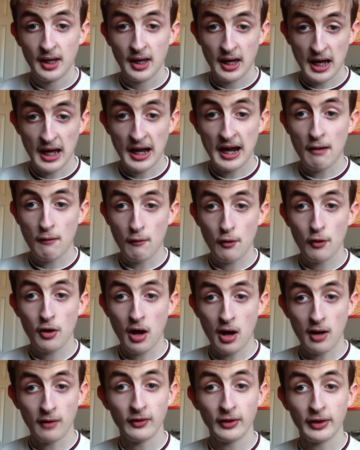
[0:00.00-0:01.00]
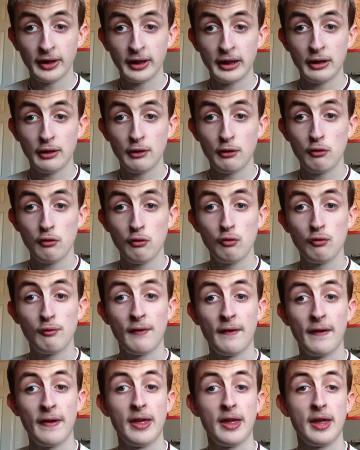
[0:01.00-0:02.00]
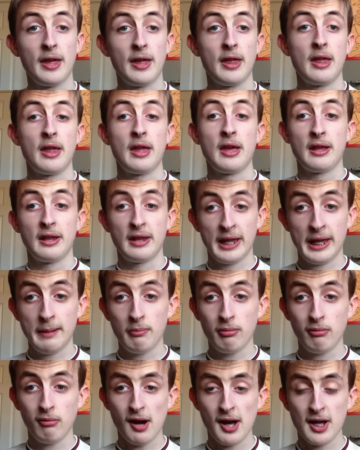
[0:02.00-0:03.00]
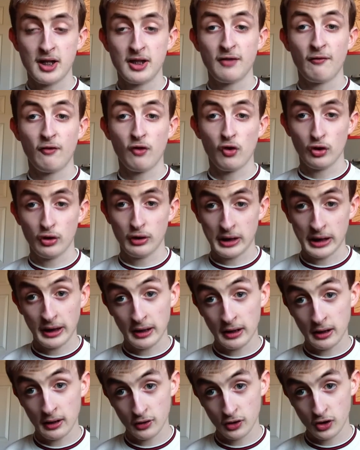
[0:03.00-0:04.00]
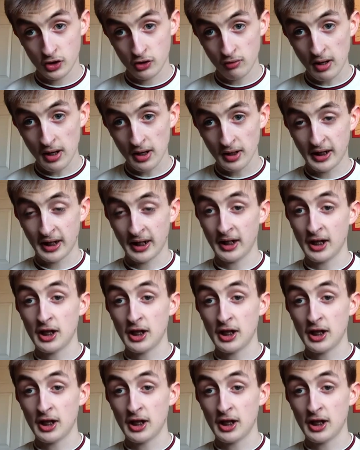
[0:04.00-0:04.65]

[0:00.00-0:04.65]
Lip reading: And that will cover you the price for the constructing,